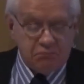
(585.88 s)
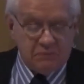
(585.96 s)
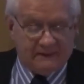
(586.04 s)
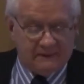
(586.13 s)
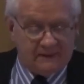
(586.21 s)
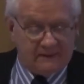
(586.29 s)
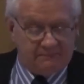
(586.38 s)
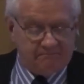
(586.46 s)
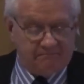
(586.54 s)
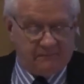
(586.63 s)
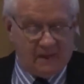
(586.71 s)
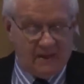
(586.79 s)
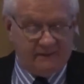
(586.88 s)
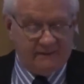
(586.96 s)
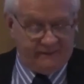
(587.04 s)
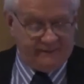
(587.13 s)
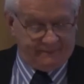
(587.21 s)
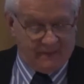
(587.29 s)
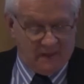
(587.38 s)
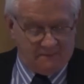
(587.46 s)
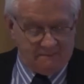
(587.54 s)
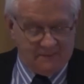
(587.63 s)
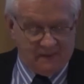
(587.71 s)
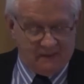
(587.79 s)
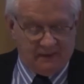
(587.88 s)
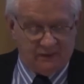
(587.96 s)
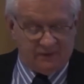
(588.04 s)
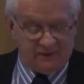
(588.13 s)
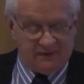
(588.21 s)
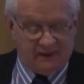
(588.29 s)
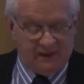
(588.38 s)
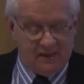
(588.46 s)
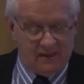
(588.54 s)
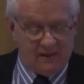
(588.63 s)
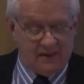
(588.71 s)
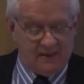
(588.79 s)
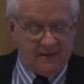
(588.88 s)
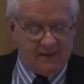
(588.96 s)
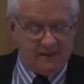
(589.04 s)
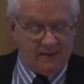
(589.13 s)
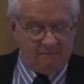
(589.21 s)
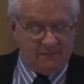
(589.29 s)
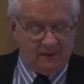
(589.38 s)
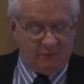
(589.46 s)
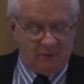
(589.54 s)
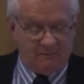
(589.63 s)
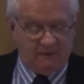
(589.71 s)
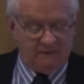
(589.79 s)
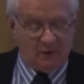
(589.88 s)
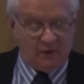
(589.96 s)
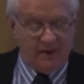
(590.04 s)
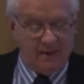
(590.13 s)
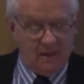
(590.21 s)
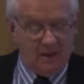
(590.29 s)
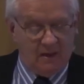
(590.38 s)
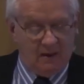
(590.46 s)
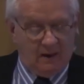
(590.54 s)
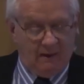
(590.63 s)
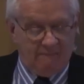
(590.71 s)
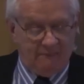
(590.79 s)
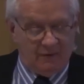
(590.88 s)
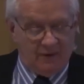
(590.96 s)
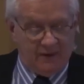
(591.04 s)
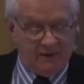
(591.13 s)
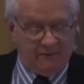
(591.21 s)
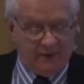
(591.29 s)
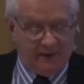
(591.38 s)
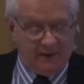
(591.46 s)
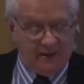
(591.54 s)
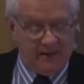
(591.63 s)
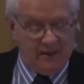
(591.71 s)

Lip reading: That's kind of an interesting idea, but it would be very, very different.